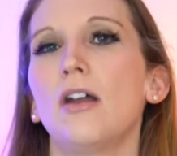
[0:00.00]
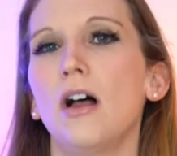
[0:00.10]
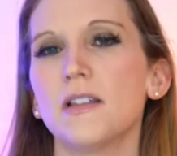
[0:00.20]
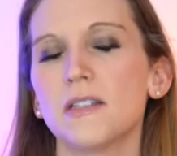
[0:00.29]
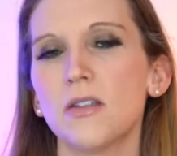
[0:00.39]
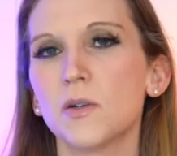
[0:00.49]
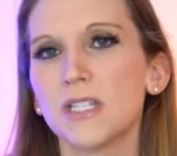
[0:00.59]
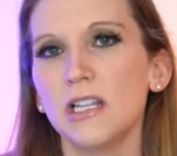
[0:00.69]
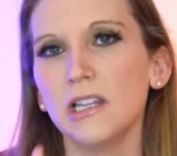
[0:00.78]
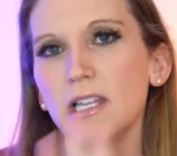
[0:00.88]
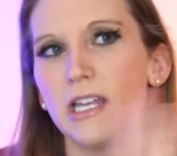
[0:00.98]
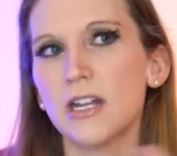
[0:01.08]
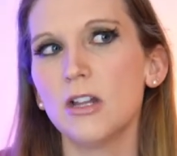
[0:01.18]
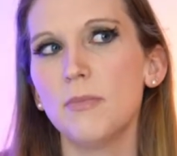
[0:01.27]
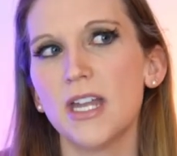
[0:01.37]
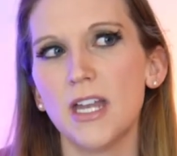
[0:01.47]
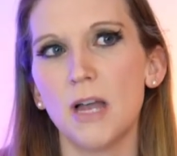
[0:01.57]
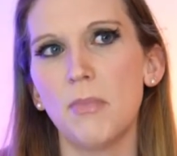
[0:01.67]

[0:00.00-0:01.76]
also there was a little bit